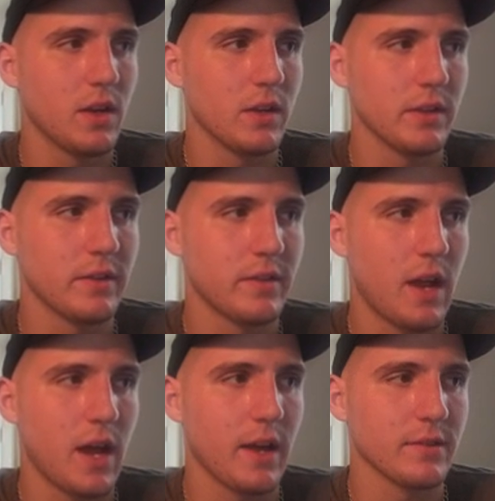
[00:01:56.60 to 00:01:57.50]
at least
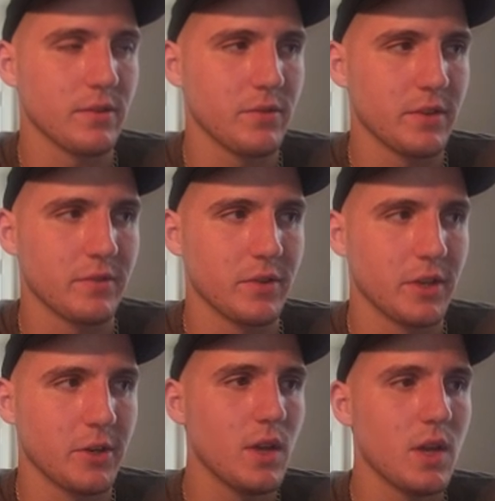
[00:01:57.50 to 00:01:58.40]
not as of this
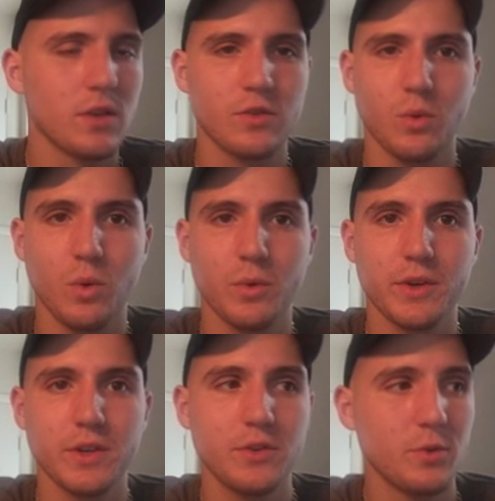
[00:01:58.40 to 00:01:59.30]
video. So what we're
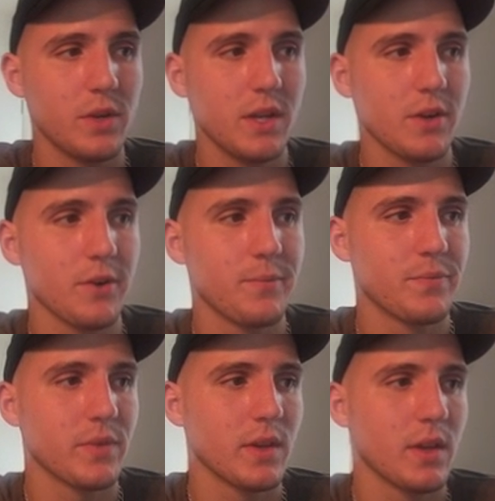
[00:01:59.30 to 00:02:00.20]
gonna do here
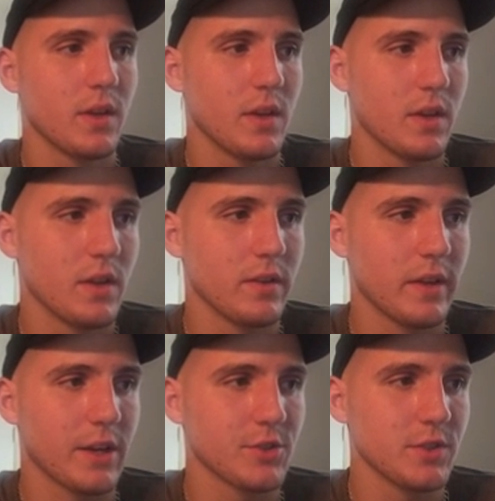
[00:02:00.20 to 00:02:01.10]
is
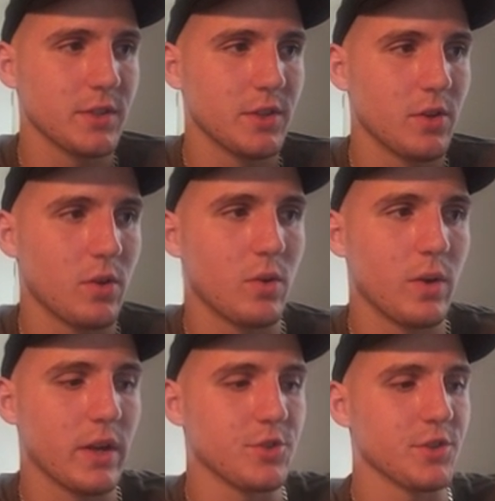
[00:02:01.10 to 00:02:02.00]
actually
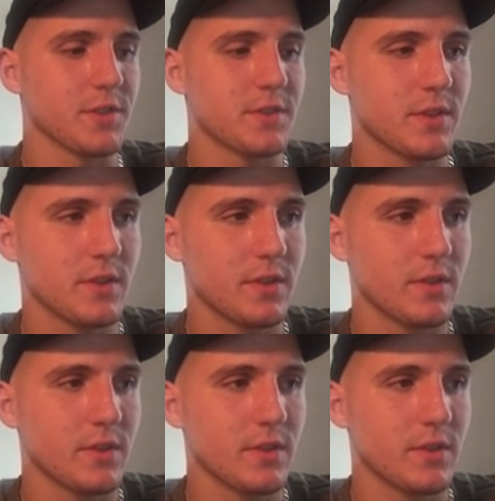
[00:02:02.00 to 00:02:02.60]
go and just,